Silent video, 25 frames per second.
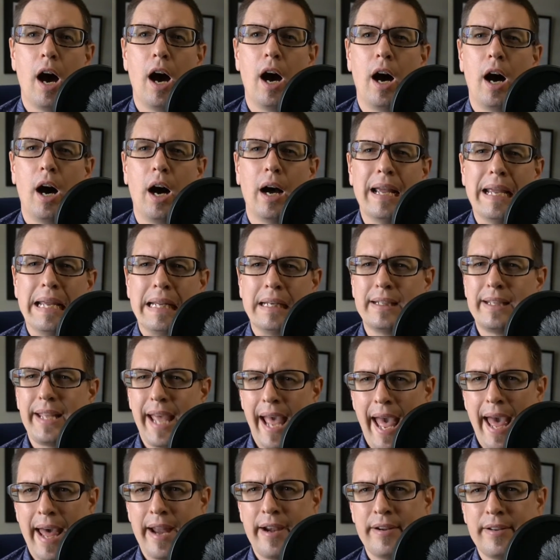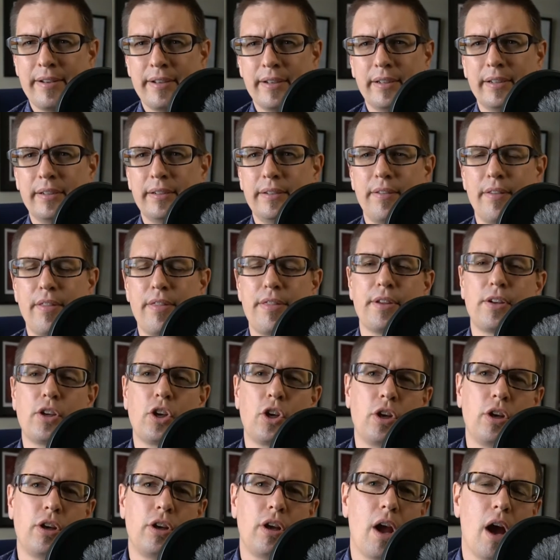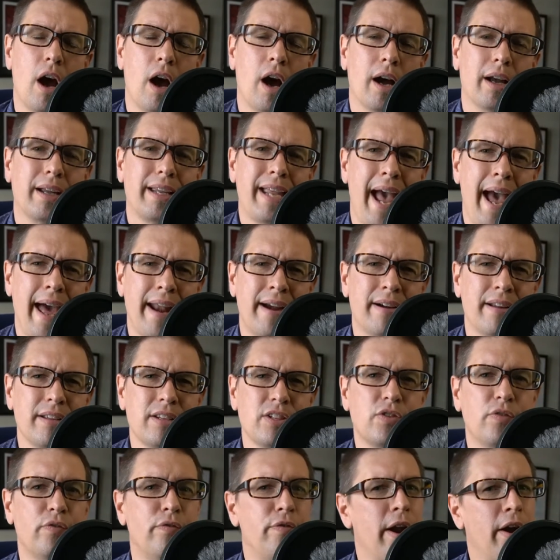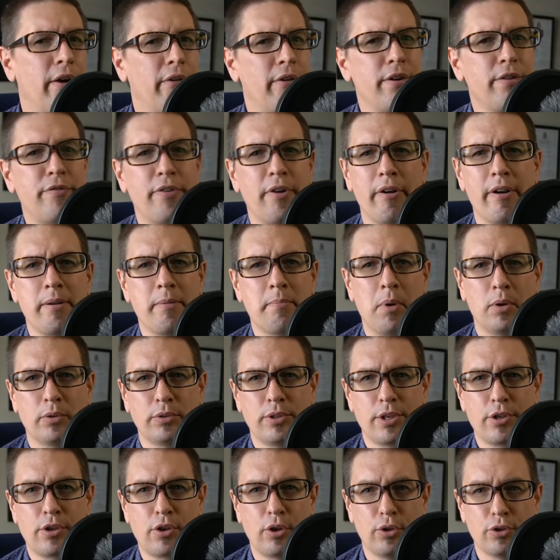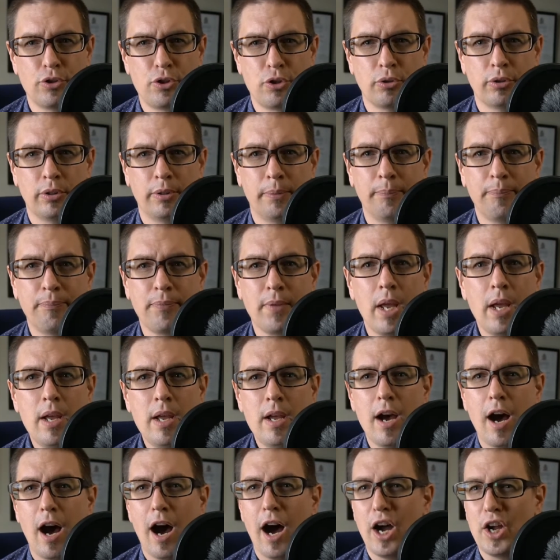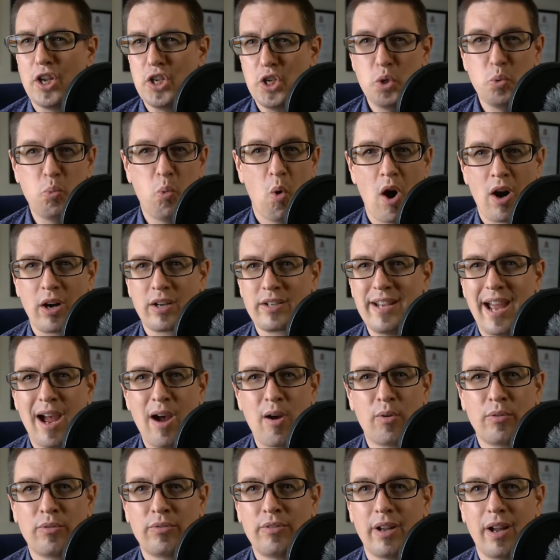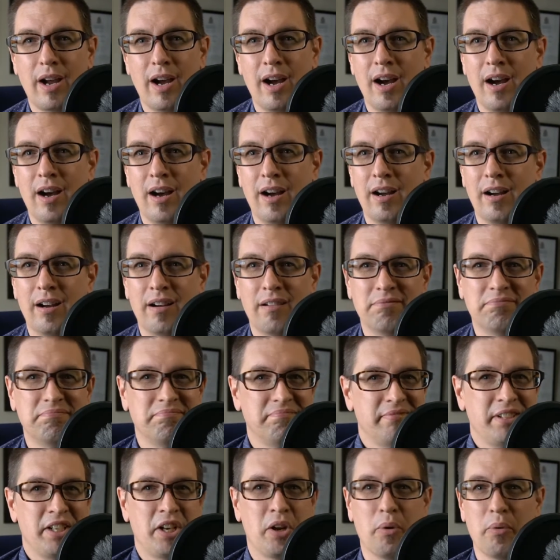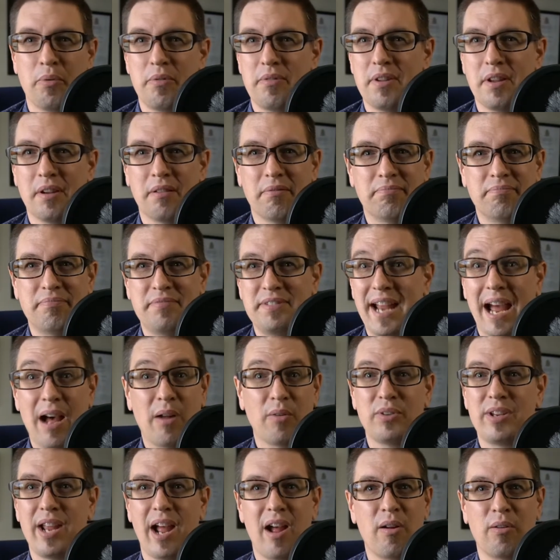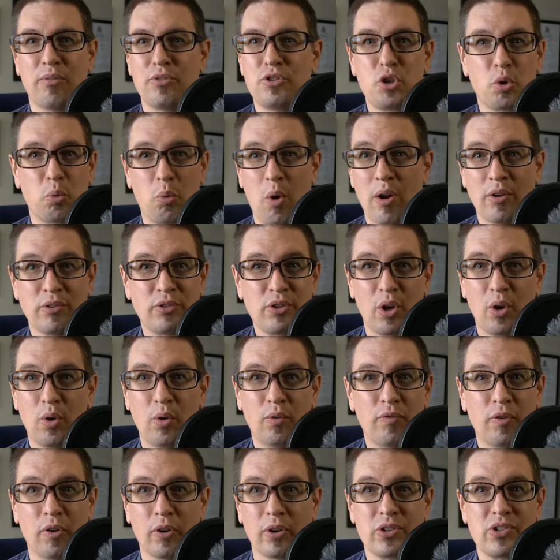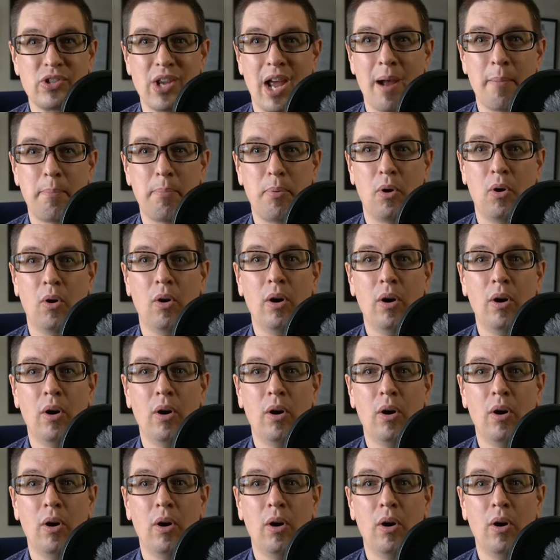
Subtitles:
In Canada, the Canada is very, very multicultural. You walk down, the downtown Toronto, for example,